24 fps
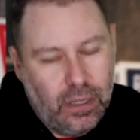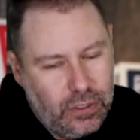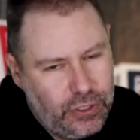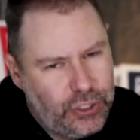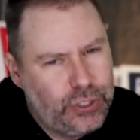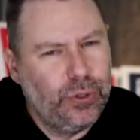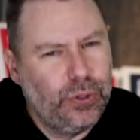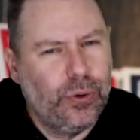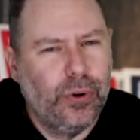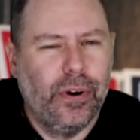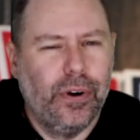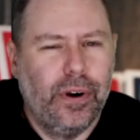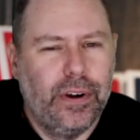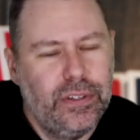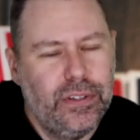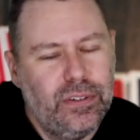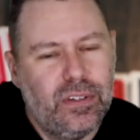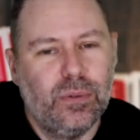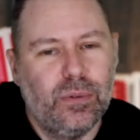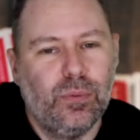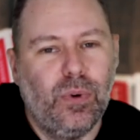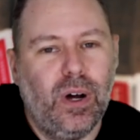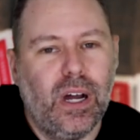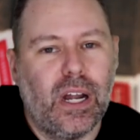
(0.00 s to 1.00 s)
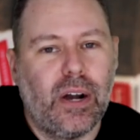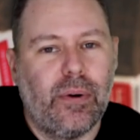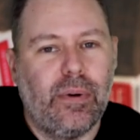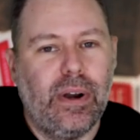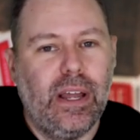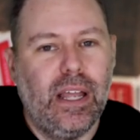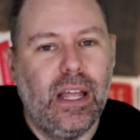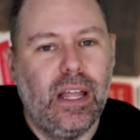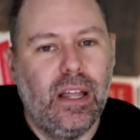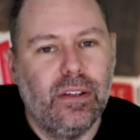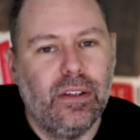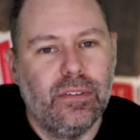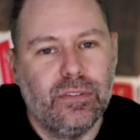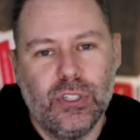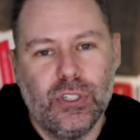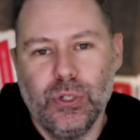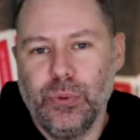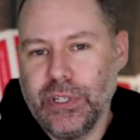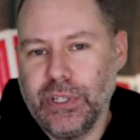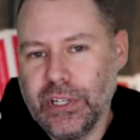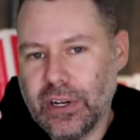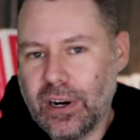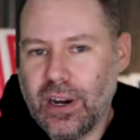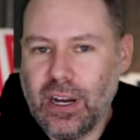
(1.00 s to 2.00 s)
Sure, you could walk around
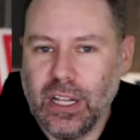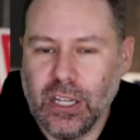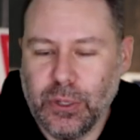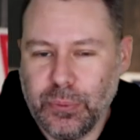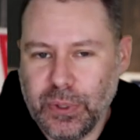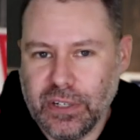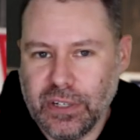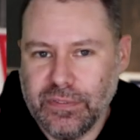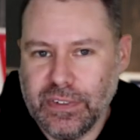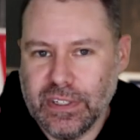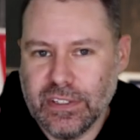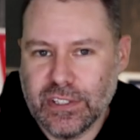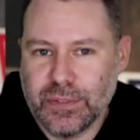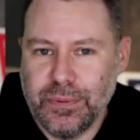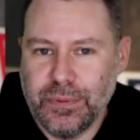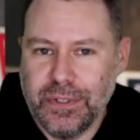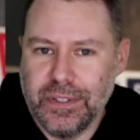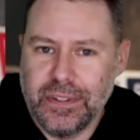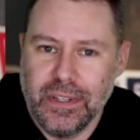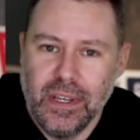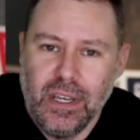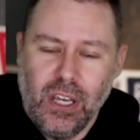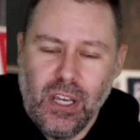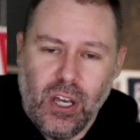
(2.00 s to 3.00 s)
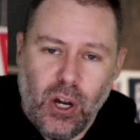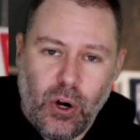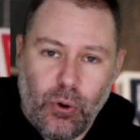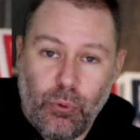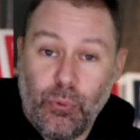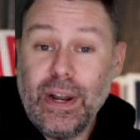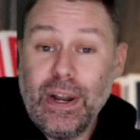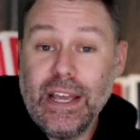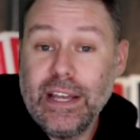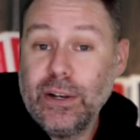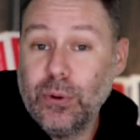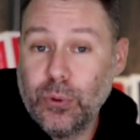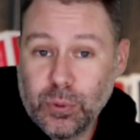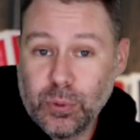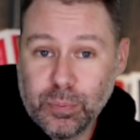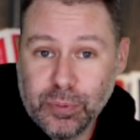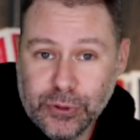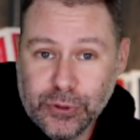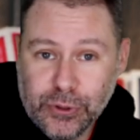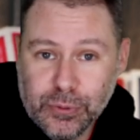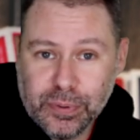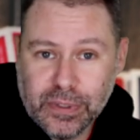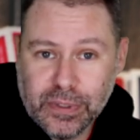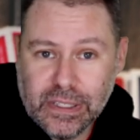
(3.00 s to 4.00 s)
doing your Halloween events with red or
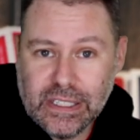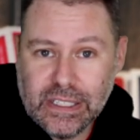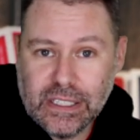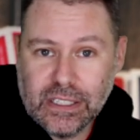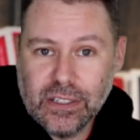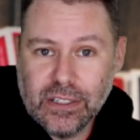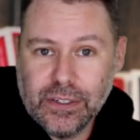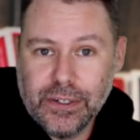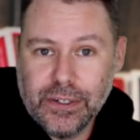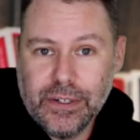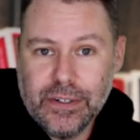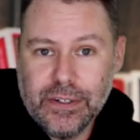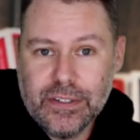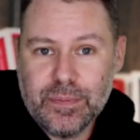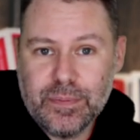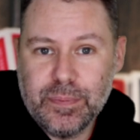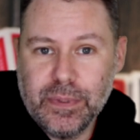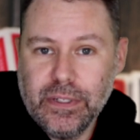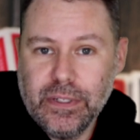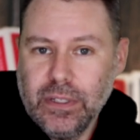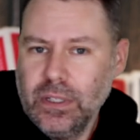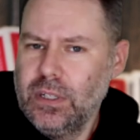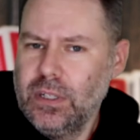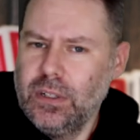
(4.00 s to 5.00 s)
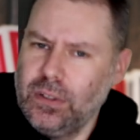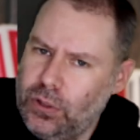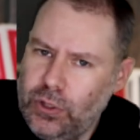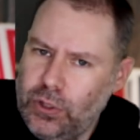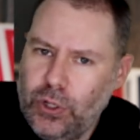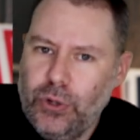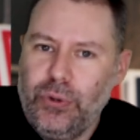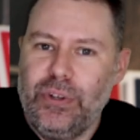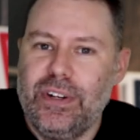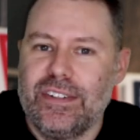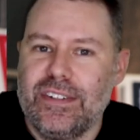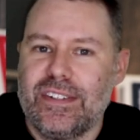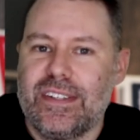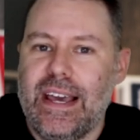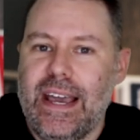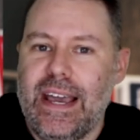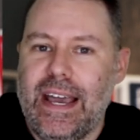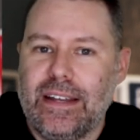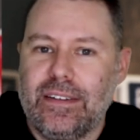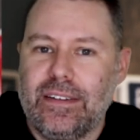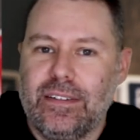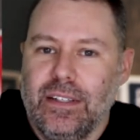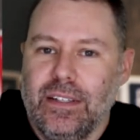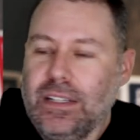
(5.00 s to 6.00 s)
blue playing cards, but who does
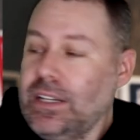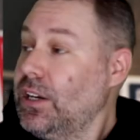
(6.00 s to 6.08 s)
that?